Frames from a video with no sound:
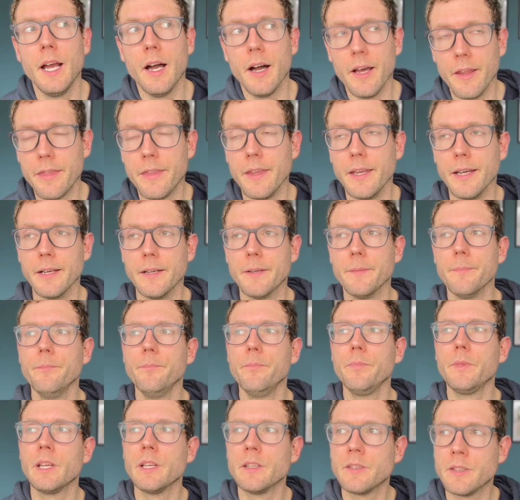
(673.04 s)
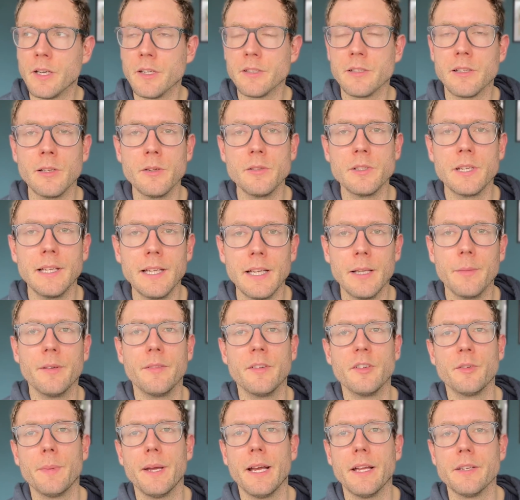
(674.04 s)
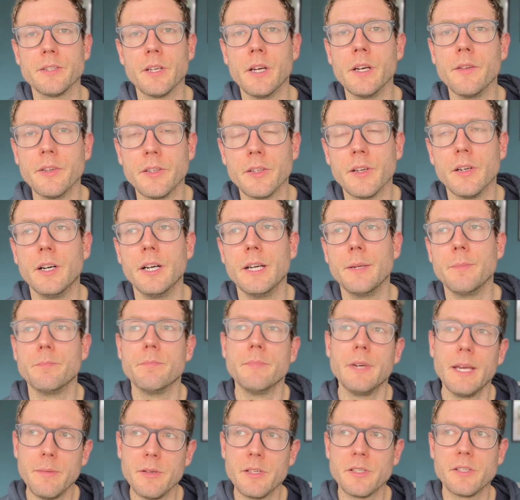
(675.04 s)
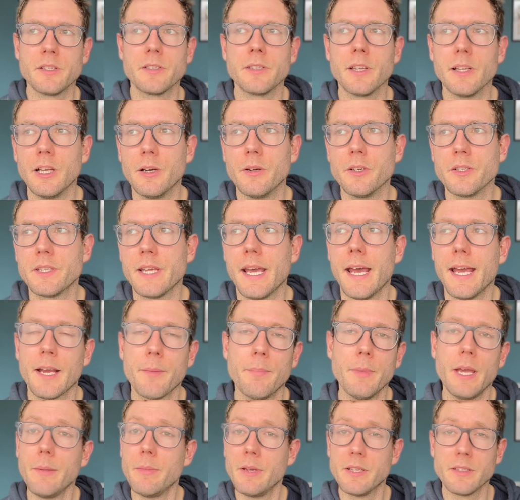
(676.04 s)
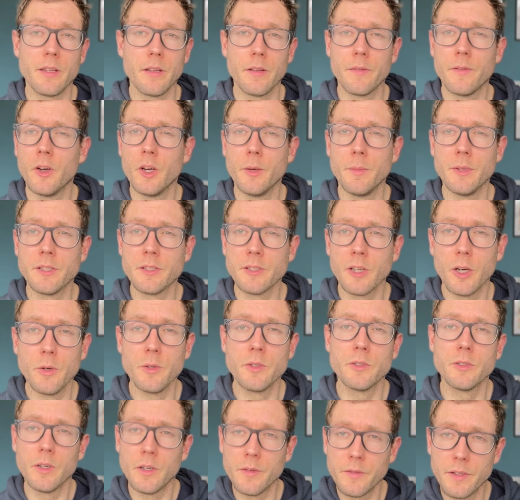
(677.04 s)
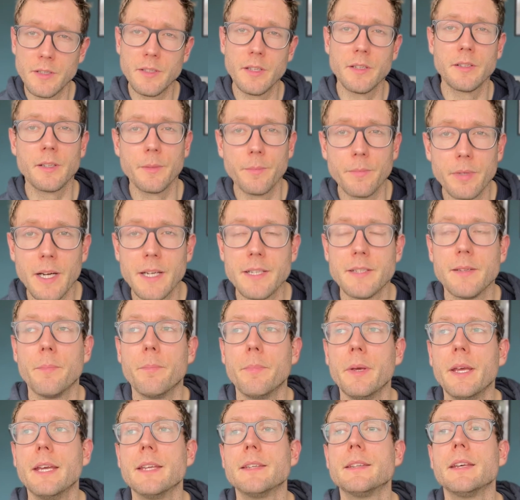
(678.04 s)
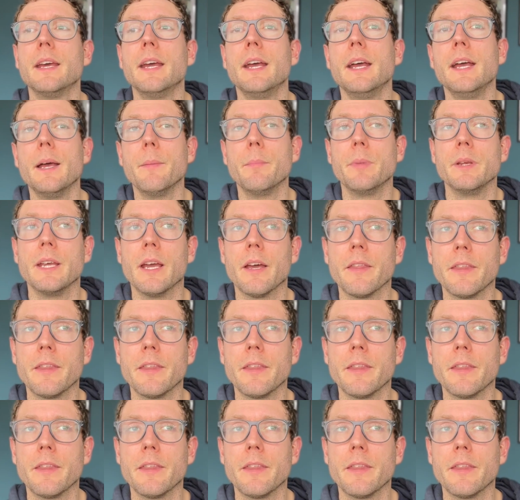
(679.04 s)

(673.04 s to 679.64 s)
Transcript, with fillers: I think does lose a little bit of its bounce over time. Maybe it's just the lower stack. Maybe it's the foam is so soft it does compress a bit. But yeah, I